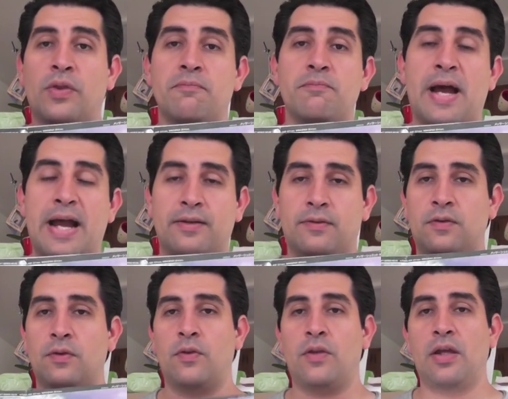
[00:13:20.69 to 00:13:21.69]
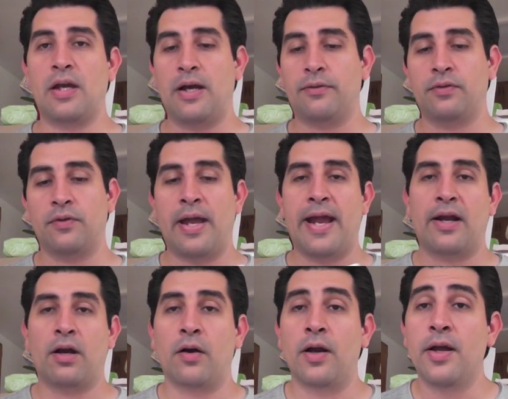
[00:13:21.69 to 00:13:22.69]
them back to the
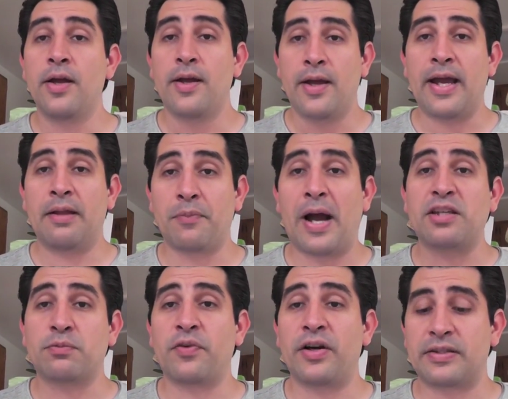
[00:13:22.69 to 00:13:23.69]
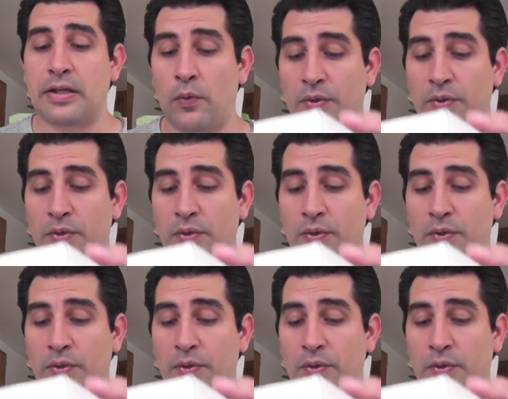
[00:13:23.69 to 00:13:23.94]
hangar, and vice versa.